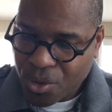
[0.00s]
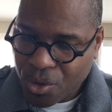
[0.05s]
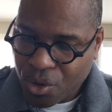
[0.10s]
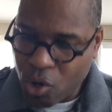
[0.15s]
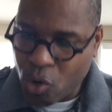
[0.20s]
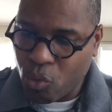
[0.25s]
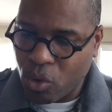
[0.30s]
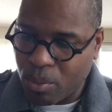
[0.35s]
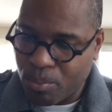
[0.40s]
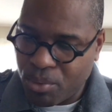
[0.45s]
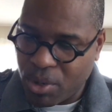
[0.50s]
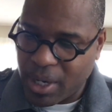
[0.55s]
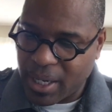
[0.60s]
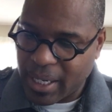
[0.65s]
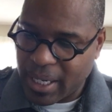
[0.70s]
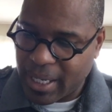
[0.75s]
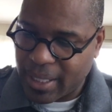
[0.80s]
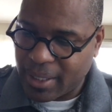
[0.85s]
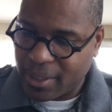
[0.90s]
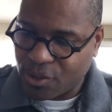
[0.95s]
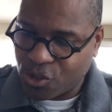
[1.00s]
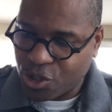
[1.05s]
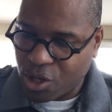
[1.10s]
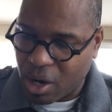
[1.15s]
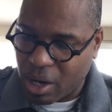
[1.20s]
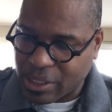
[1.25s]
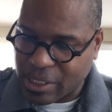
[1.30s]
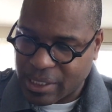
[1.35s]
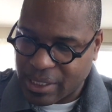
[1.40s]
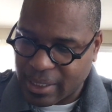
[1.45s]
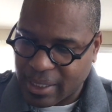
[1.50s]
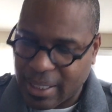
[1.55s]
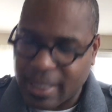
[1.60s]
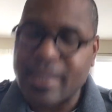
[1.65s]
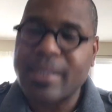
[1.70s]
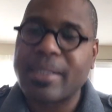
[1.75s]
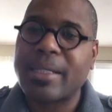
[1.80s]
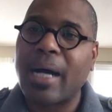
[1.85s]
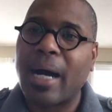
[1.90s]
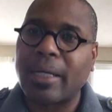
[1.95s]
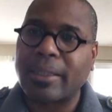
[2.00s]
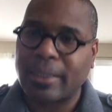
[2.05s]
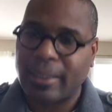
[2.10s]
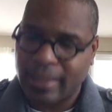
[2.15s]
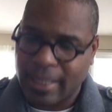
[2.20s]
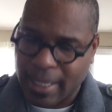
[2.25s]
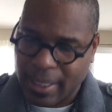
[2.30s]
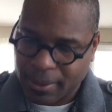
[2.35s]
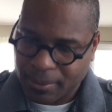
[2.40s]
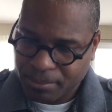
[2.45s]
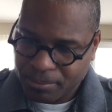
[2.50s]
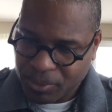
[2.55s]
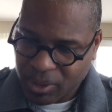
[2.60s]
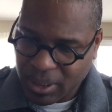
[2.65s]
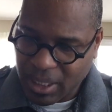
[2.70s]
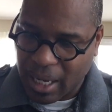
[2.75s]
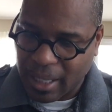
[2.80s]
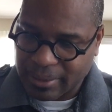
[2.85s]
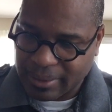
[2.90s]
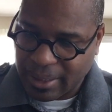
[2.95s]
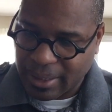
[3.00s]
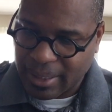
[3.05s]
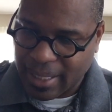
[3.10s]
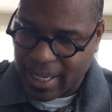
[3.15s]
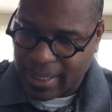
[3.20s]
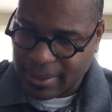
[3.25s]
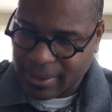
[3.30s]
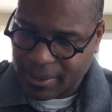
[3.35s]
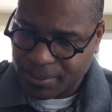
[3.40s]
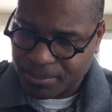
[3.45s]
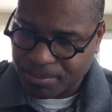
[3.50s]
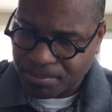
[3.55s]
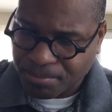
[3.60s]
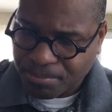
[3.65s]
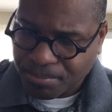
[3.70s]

Who will bring any charges against God elect, God's elect?